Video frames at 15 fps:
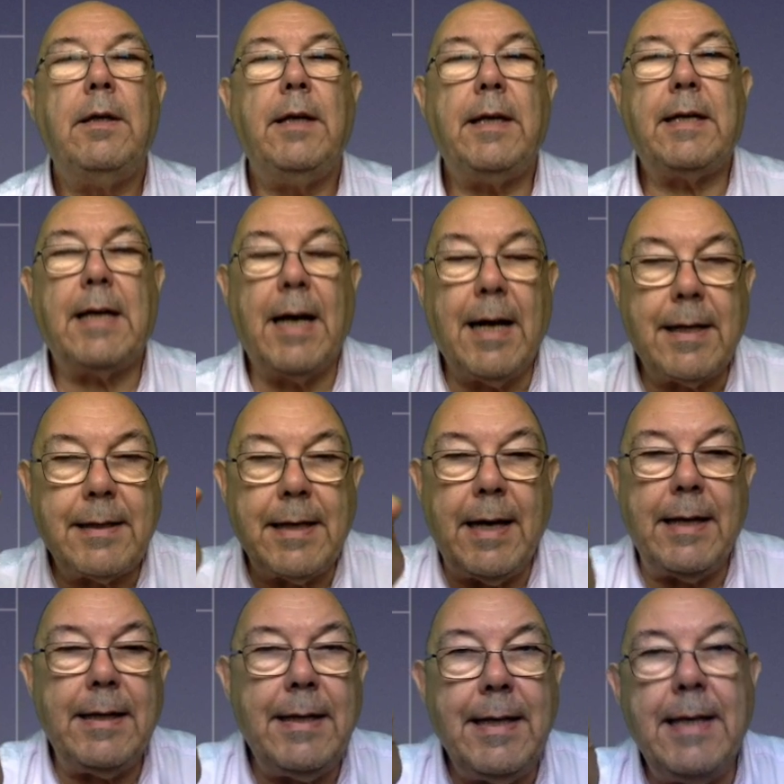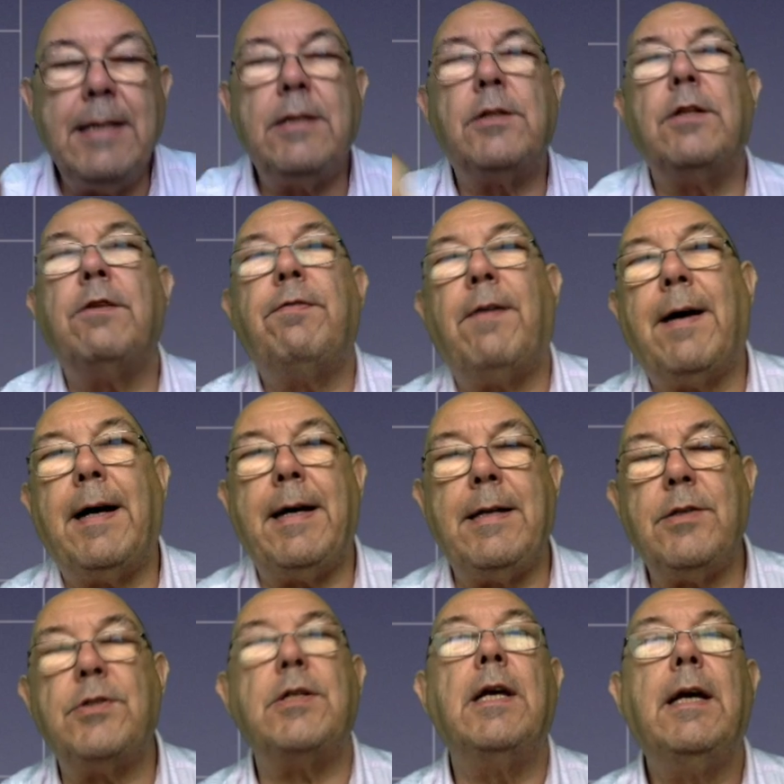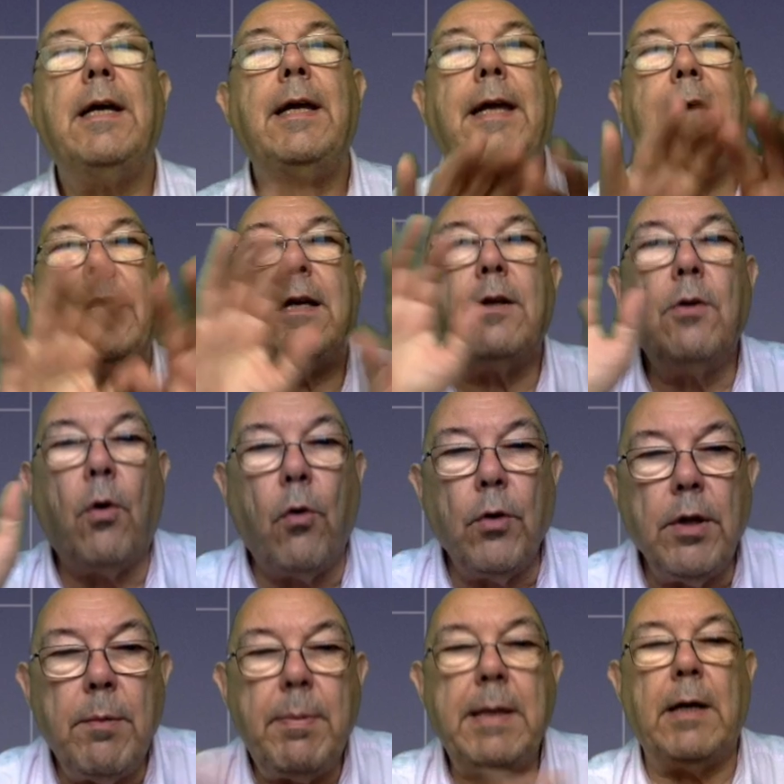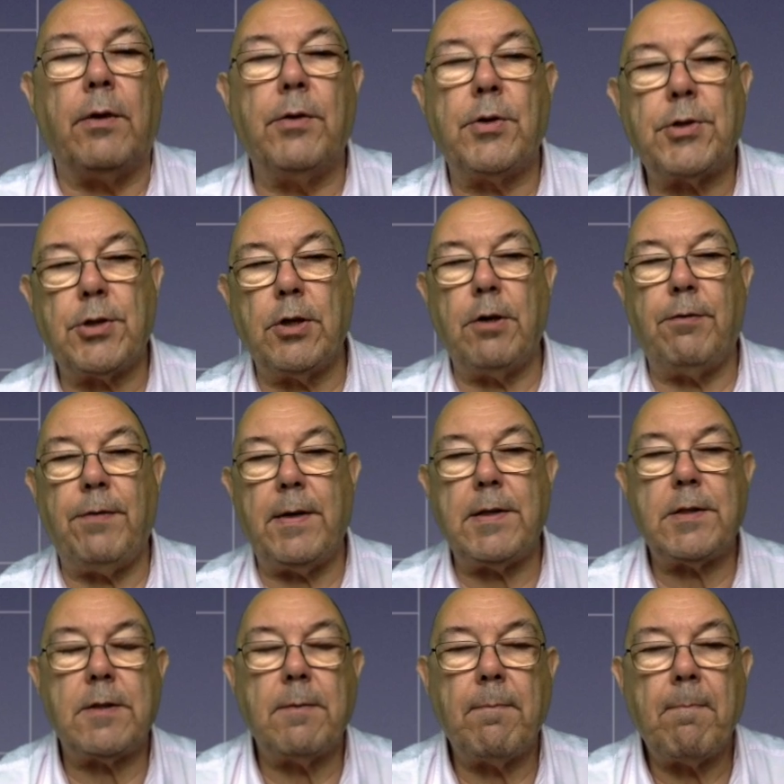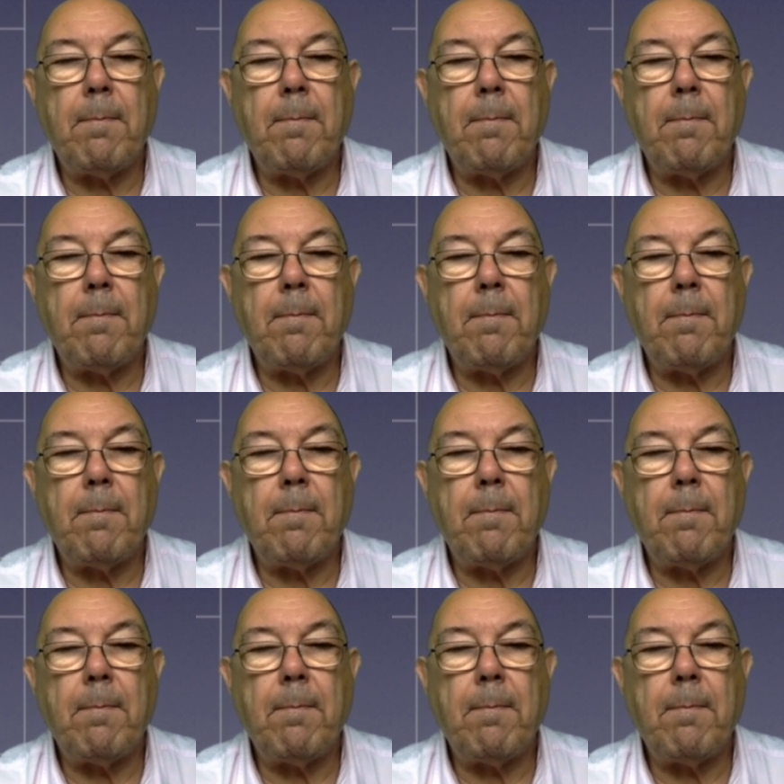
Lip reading: It can't get into the fines. It can only be on the surface.